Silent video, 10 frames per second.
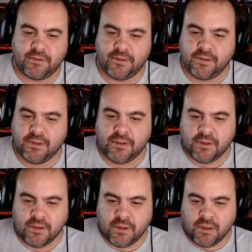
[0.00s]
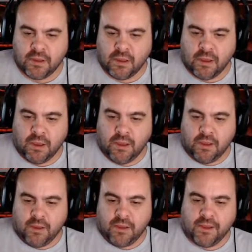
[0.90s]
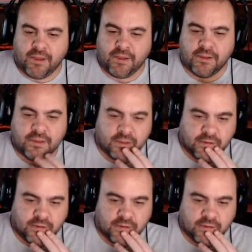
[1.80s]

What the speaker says: No words are spoken by the person on screen.